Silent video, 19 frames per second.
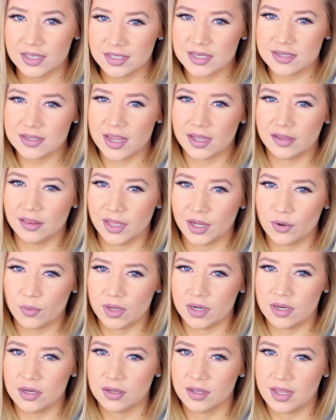this is like
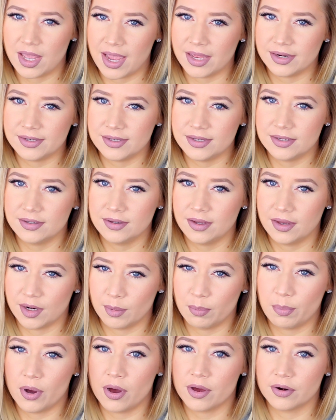liquid candy in
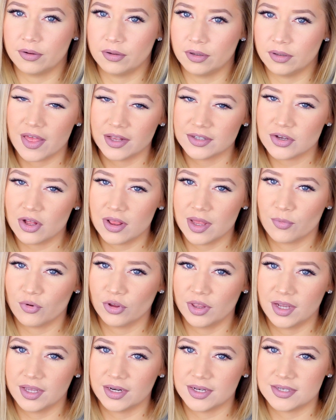a bottle. That's all I'm
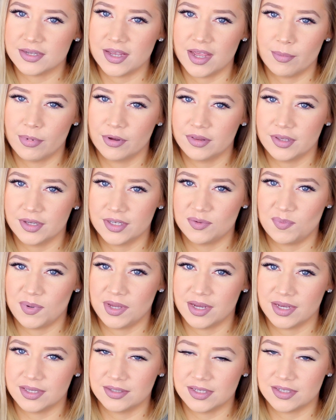really gonna say about this
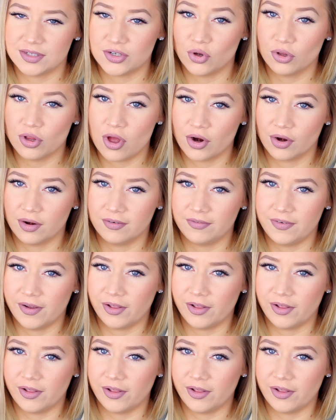because it's no longer